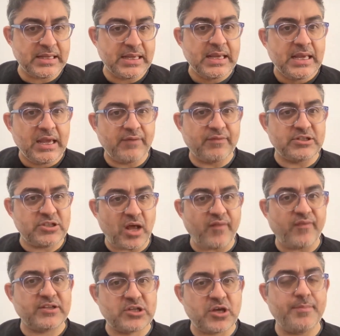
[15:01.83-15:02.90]
If the side effects
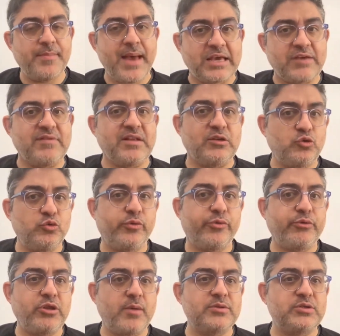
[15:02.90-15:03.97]
come back even at two three
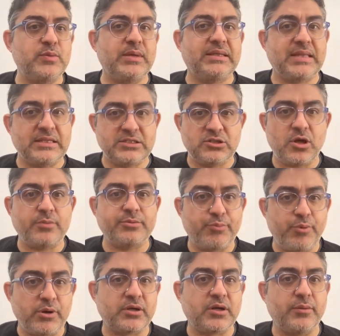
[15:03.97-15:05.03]
times a week, then stop the
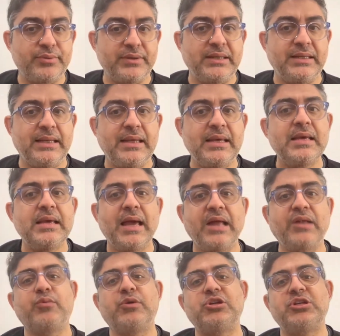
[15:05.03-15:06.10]
product completely and
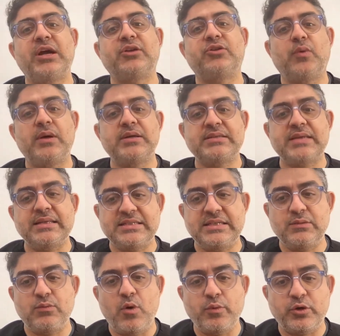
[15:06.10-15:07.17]
reach out to us and see
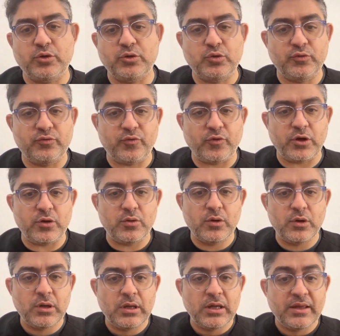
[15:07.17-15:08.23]
what we could do for you.
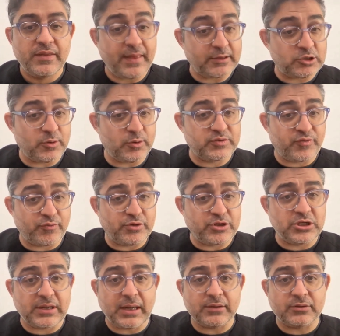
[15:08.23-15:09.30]
Thanks so much for
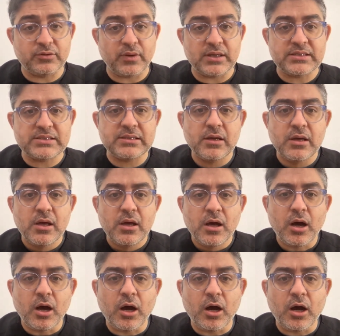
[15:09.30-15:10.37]
reaching out to us.
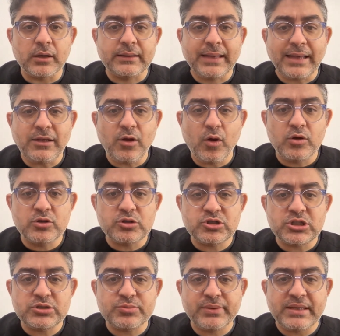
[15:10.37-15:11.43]
Uh, can you also
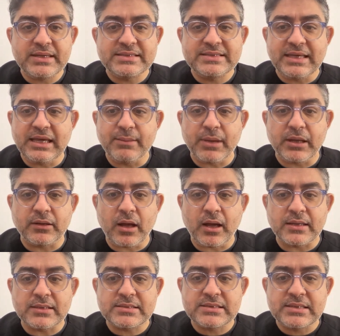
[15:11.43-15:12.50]
just please email
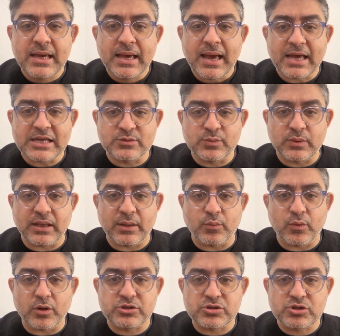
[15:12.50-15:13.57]
us as well? and we'll
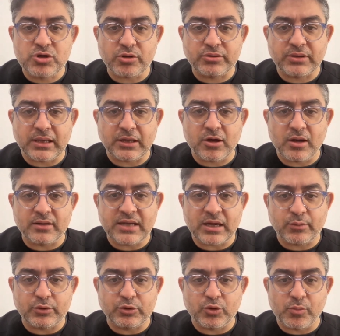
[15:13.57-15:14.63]
also try to get in contact
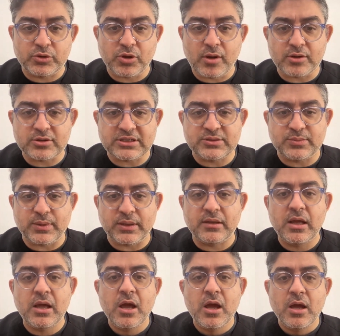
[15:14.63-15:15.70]
with dermatologists as well.
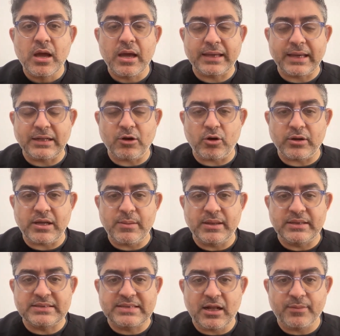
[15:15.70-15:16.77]
Again, our email
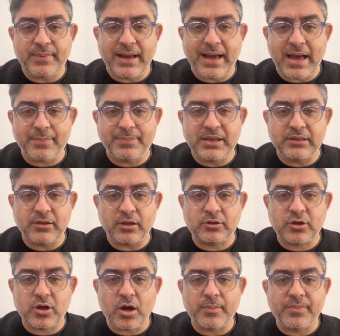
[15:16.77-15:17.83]
is help at
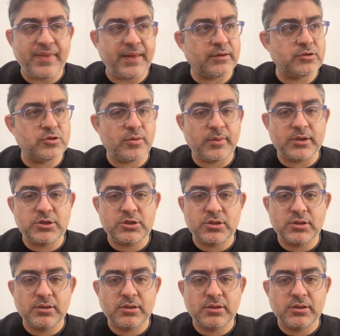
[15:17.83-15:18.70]
Thank you so much.